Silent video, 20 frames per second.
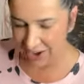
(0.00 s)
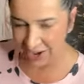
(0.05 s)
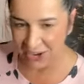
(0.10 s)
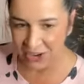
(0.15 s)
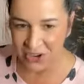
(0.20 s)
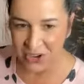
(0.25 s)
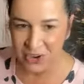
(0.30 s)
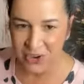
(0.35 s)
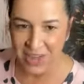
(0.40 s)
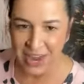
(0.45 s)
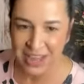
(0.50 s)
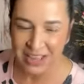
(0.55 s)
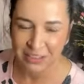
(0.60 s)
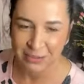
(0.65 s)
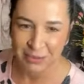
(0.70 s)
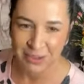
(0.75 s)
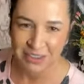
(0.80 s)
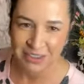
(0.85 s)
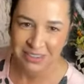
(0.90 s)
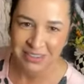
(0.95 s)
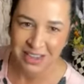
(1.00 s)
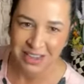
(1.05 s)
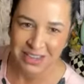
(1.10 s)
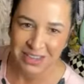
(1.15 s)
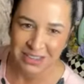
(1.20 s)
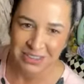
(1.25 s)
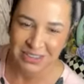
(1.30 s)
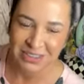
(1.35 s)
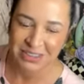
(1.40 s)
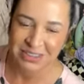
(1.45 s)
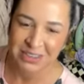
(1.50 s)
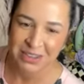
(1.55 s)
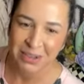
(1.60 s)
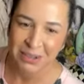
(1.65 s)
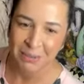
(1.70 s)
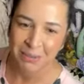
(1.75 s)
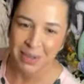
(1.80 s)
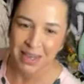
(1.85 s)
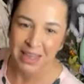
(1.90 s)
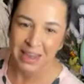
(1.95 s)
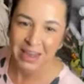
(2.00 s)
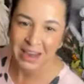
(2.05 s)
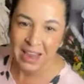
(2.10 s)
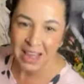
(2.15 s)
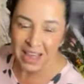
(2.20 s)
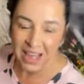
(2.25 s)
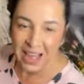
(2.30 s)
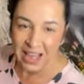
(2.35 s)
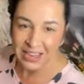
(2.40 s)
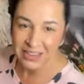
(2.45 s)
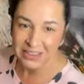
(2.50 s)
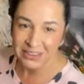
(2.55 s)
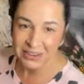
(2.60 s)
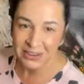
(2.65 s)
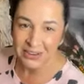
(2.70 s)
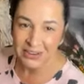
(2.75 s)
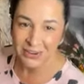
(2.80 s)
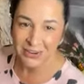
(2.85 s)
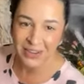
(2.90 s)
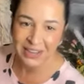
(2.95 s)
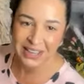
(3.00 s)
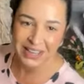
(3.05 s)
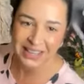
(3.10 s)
I don't do it as much as I used to, but I do.